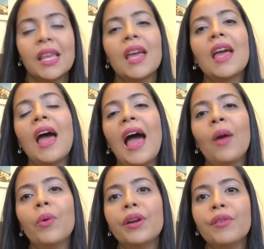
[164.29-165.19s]
I wanted
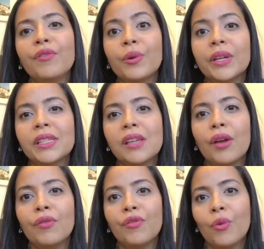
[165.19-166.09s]
to focus on
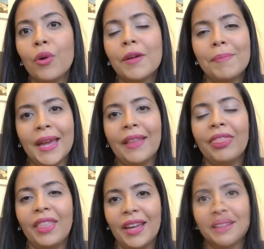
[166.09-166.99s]
4 main things.